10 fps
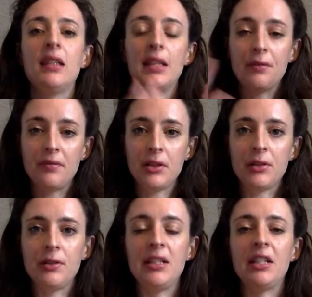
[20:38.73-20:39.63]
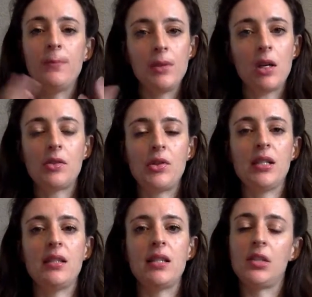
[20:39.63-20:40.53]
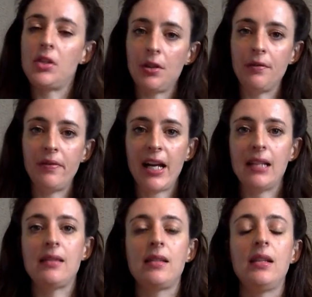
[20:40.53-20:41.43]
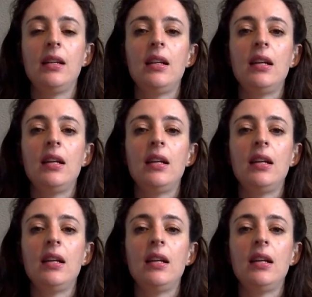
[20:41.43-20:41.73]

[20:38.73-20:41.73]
They're rude, they're obnoxious, they're two-faced,